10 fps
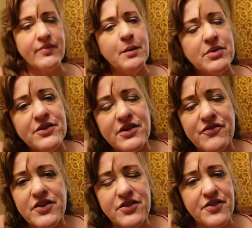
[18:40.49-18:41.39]
Please
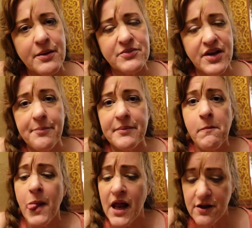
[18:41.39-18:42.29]
give this a thumbs up.
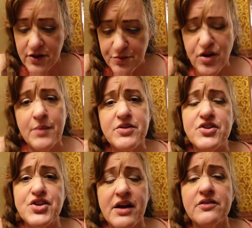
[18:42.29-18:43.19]
Subscribe to the
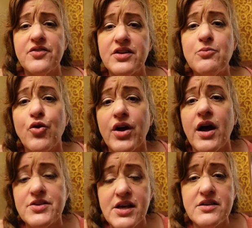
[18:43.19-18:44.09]
channel to see more
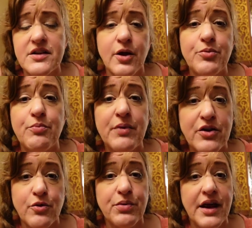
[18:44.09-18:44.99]
content and help you
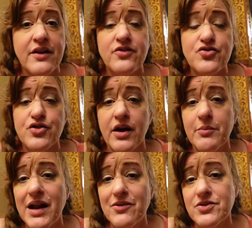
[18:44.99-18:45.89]
make your plans as you
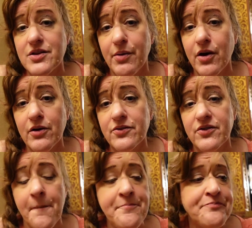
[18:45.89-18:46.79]
come out to the
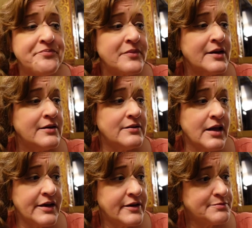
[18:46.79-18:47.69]
parks.
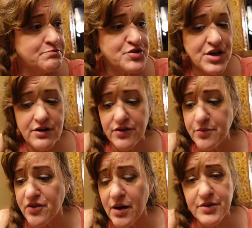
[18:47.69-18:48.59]
Like, share,
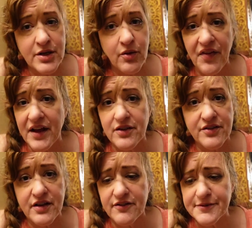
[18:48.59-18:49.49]
subscribe, you know, all that good
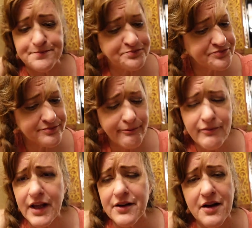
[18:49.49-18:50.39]
stuff.
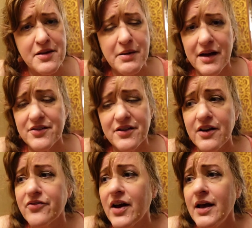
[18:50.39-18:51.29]
None of the bad
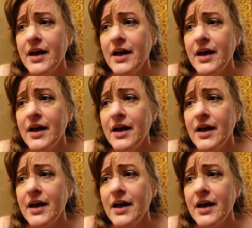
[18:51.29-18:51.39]
stuff.